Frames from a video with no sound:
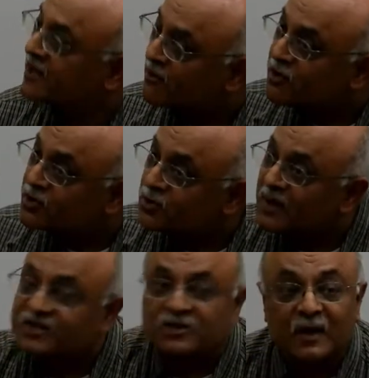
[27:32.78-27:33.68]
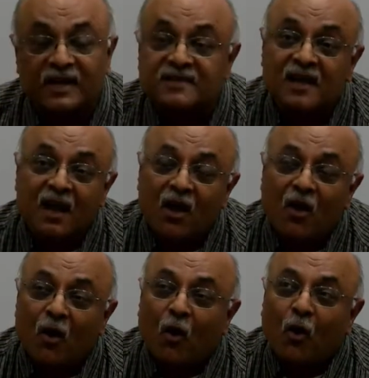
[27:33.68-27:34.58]
And there are only two questions. One is,
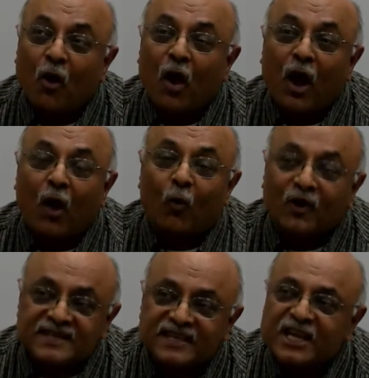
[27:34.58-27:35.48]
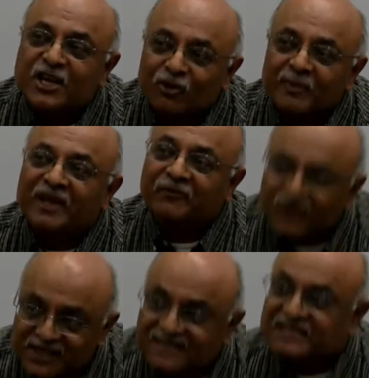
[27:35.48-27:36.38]
what is the economic
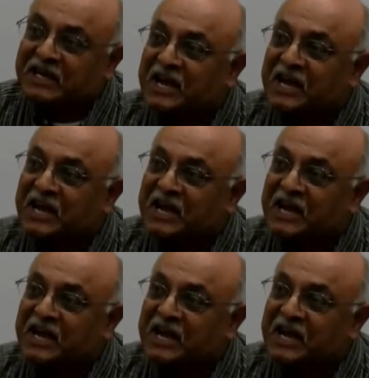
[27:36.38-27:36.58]
efficiency